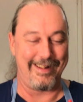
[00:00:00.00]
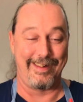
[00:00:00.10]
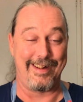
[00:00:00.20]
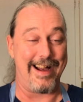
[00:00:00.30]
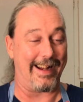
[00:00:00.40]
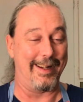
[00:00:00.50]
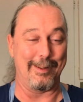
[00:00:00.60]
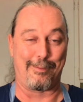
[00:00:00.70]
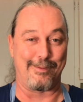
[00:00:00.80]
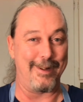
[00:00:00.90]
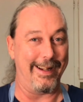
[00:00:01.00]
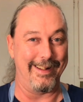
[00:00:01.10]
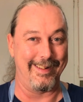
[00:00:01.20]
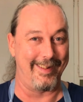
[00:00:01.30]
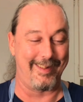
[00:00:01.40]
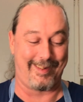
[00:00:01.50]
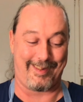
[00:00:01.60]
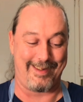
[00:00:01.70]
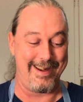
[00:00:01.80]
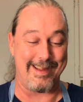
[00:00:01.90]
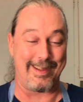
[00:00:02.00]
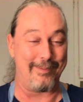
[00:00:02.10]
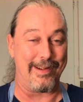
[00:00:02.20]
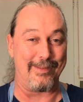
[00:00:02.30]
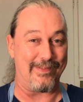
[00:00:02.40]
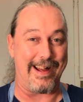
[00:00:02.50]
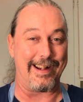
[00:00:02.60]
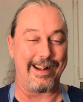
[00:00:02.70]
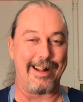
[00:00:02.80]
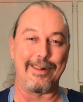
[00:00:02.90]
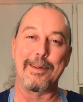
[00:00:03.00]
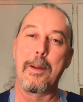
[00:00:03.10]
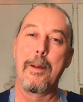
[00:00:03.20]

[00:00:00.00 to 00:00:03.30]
It is not guilt-free. This is nothing but fat and calories.